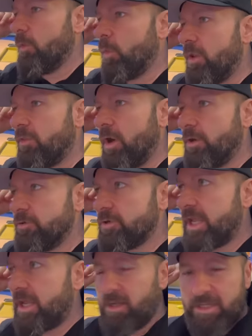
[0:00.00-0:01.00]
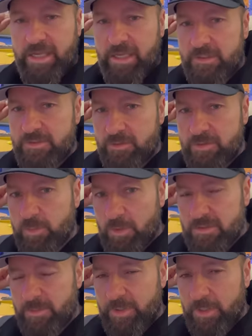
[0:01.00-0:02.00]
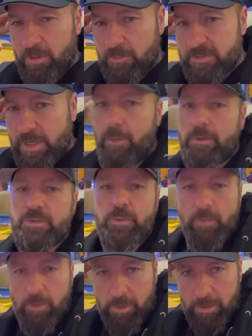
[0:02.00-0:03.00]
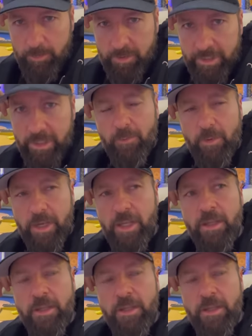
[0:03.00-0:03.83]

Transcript: Well, the 100K got canceled as well as the PLO today, which we weren't gonna play anyway.